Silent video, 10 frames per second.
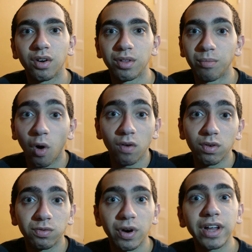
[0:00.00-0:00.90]
the
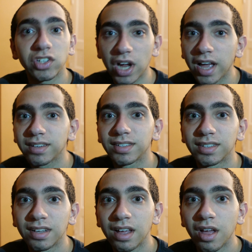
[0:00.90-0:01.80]
Marvel
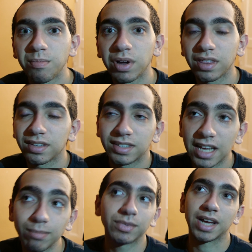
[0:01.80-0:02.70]
franchise. But at the
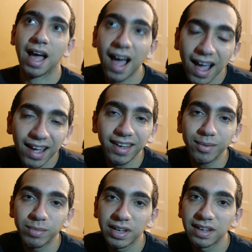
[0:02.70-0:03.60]
same
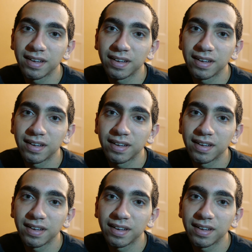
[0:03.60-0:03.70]
time,